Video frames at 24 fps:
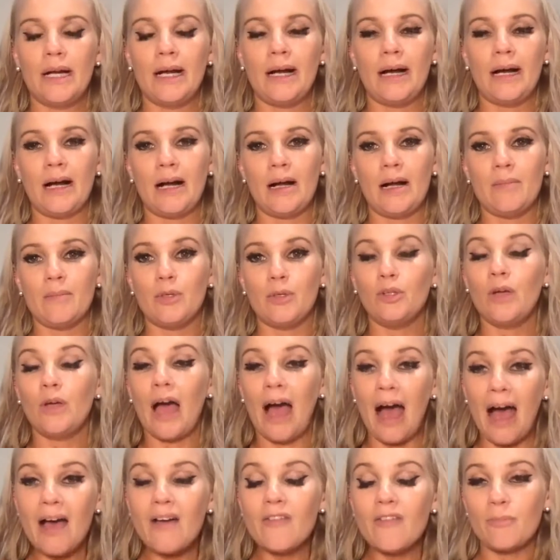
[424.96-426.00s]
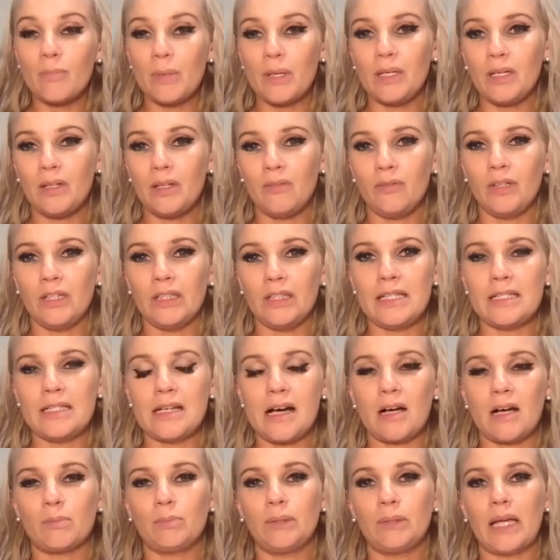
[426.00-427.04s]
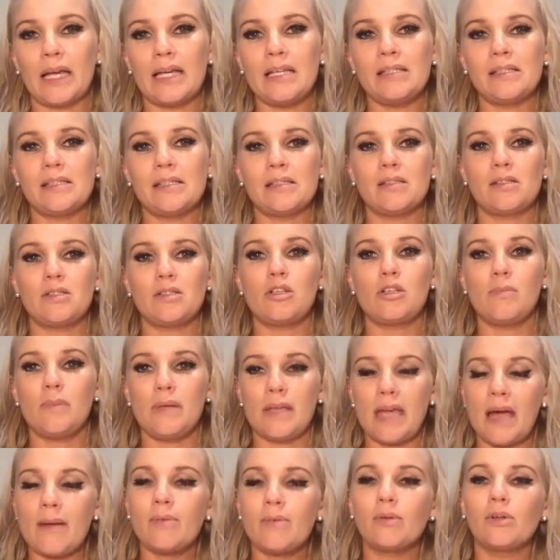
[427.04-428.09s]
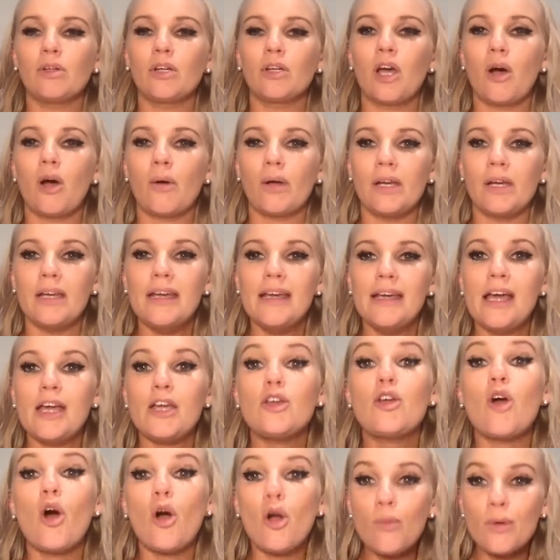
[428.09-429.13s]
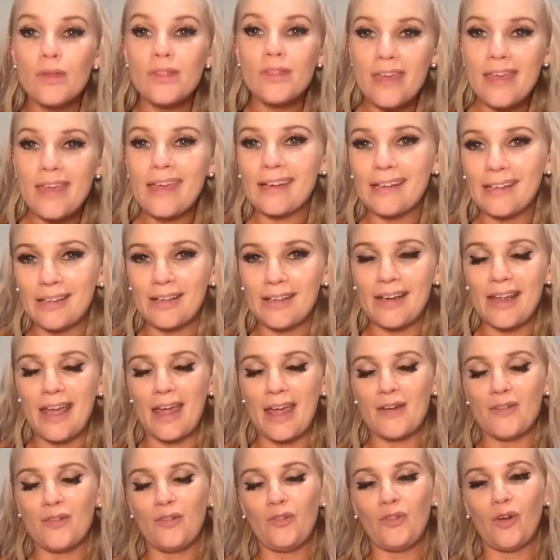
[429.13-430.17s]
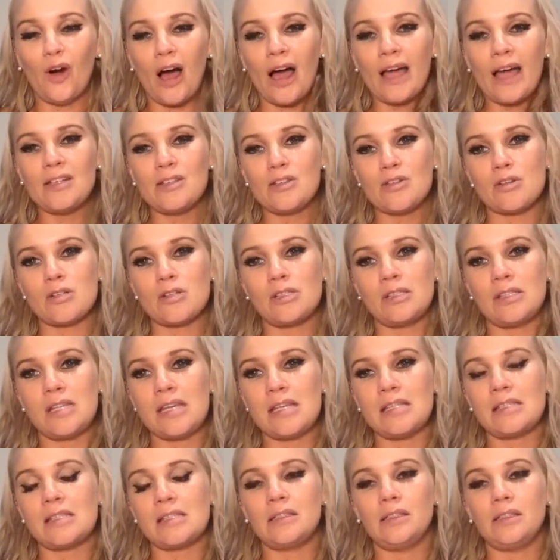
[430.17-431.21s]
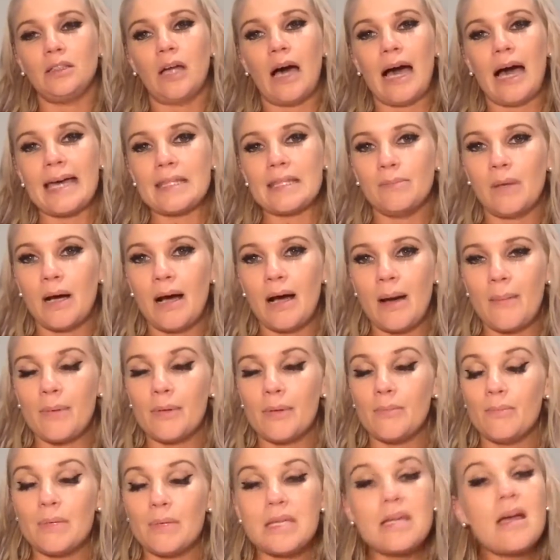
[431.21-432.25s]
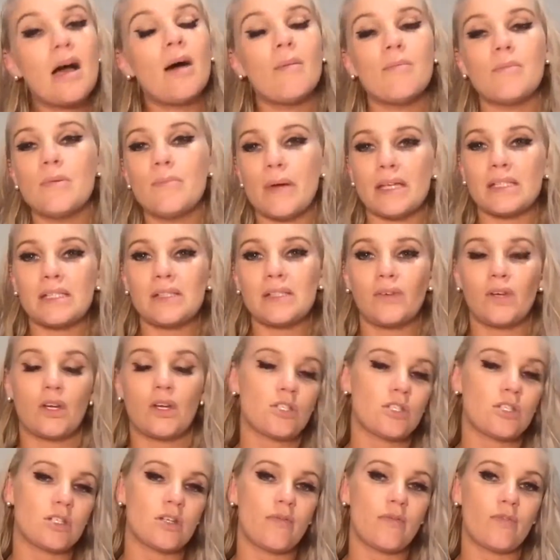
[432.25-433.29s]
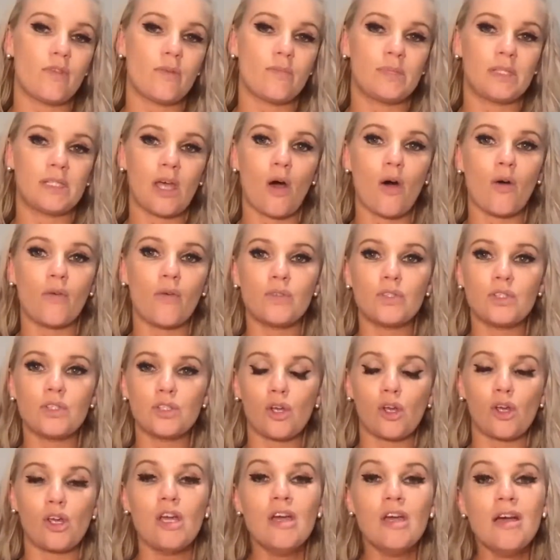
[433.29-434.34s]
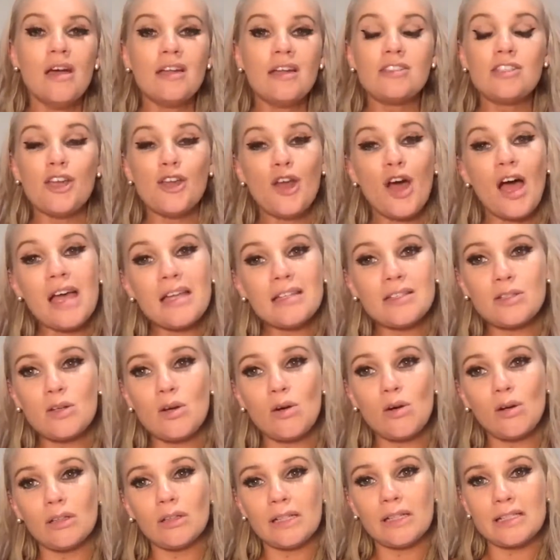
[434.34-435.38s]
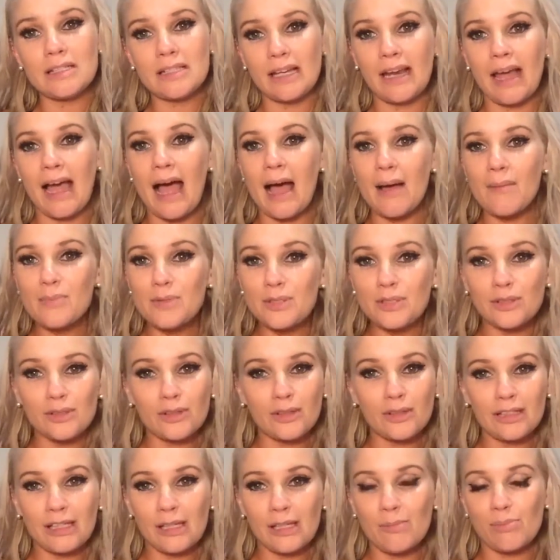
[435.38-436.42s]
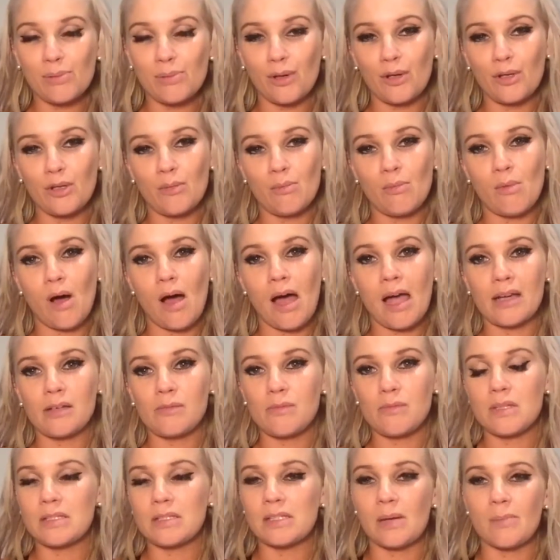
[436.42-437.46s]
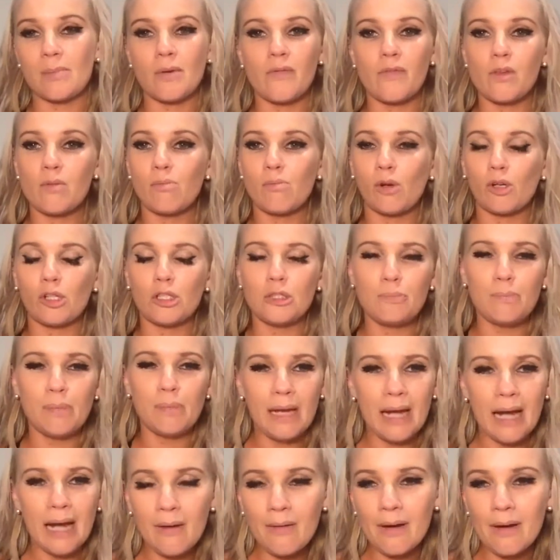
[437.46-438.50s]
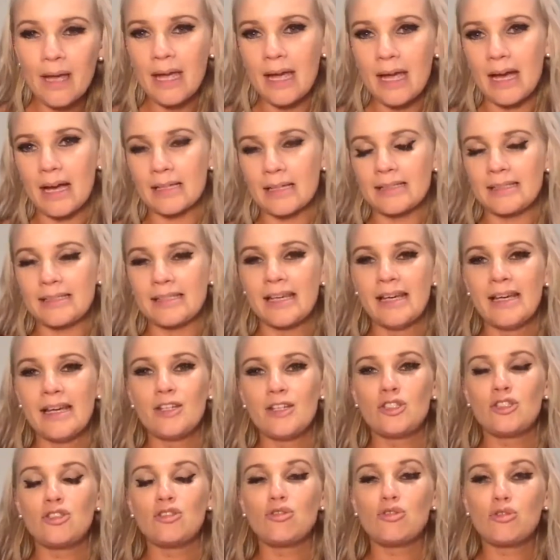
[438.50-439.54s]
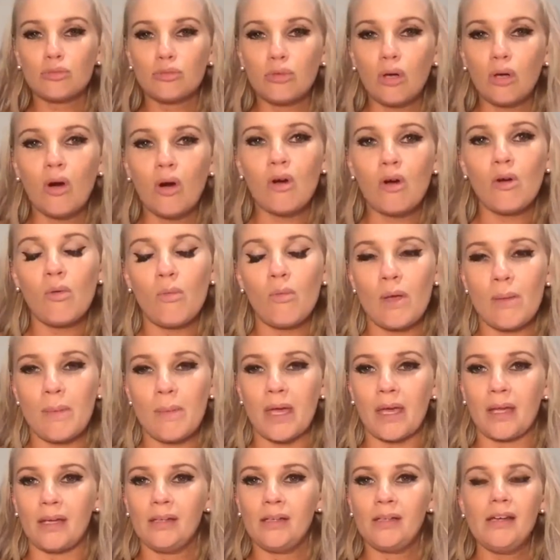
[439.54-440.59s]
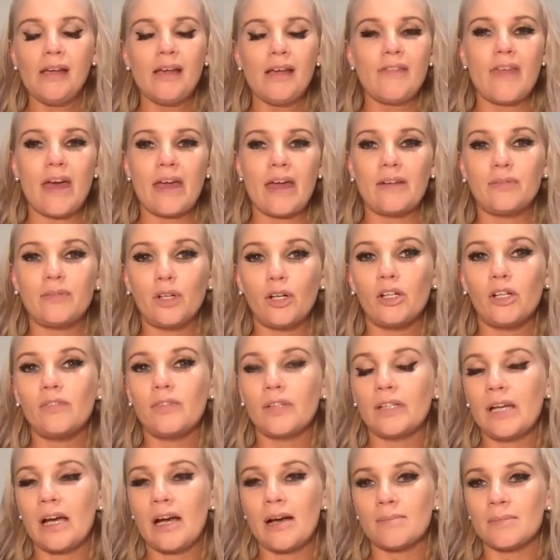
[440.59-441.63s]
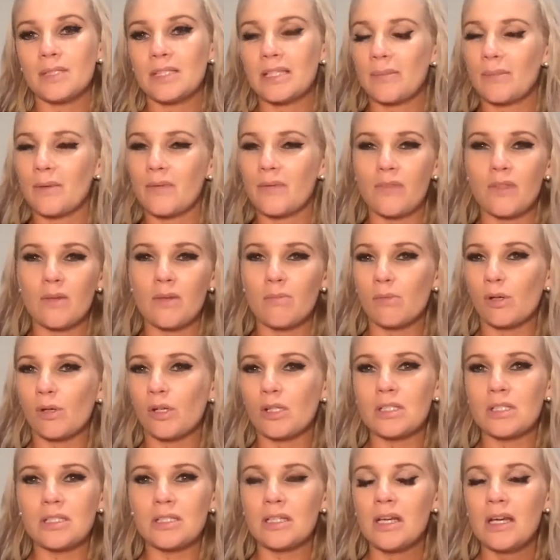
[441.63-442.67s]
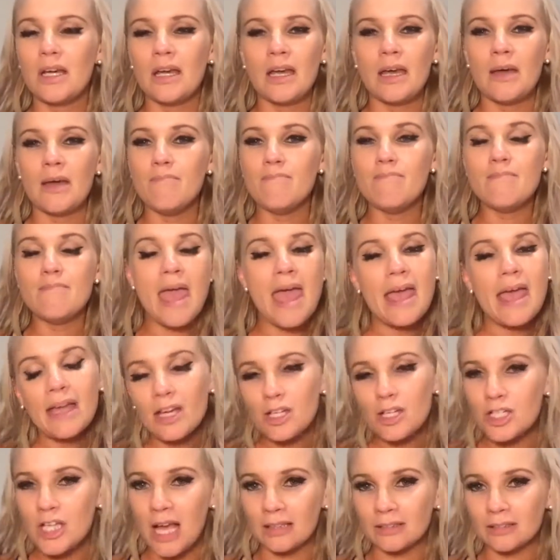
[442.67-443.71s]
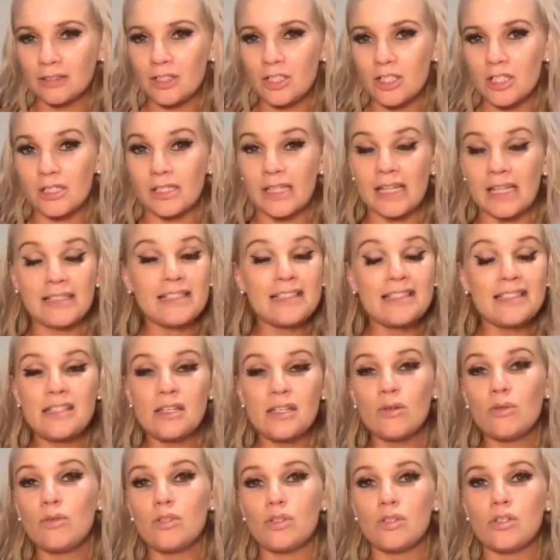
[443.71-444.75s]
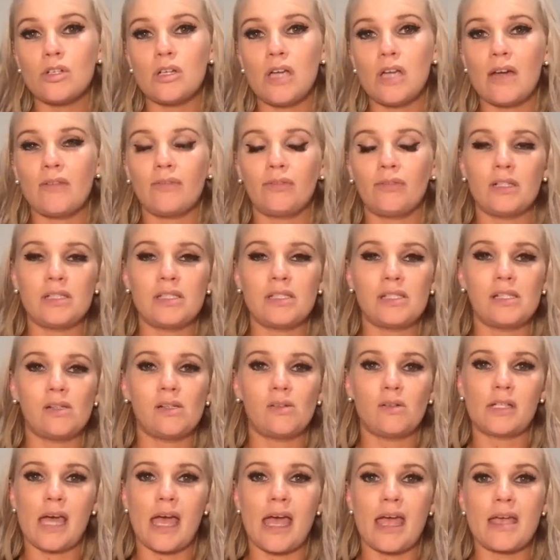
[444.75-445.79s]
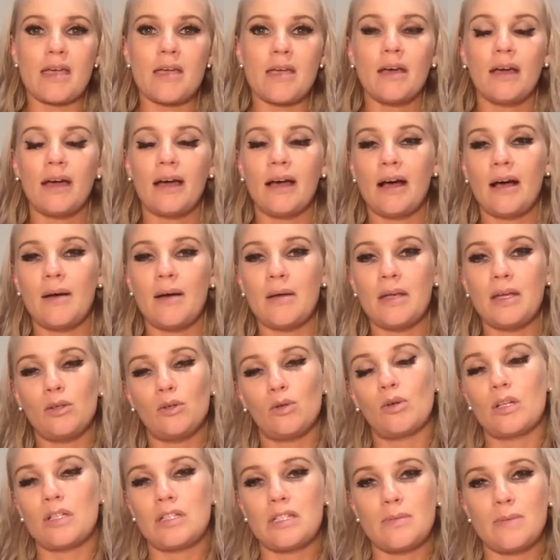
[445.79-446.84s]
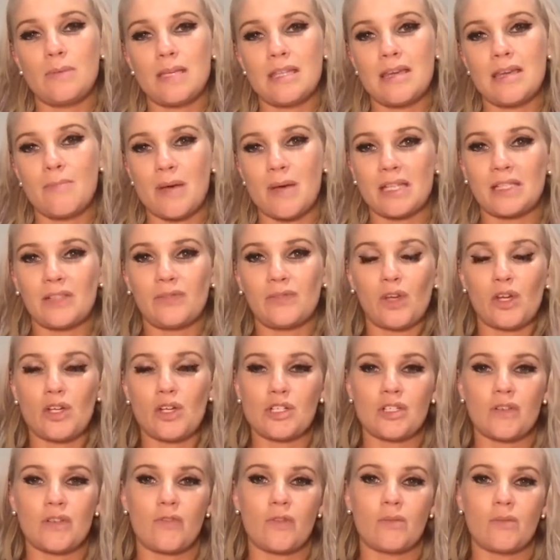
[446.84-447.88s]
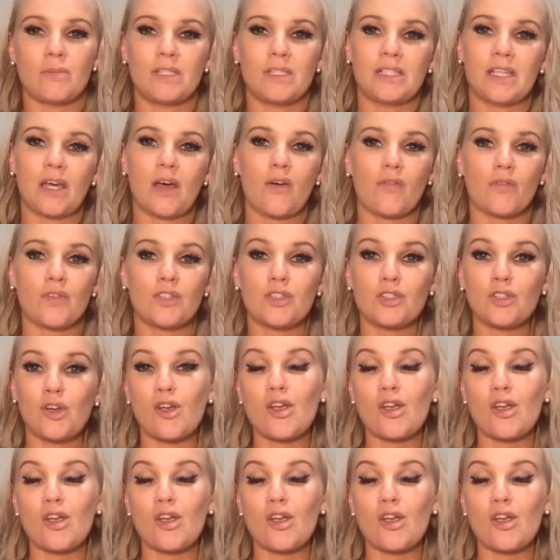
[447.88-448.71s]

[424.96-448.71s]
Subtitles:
who have been in really dark places to be able to go within and find those things that light them up and become the best version of themselves. So tonight's call is going to absolutely blow your mind with some of the most powerhouse, strong women that have overcome some of the most mega challenges and still do every single day in order to be their best version of themselves. So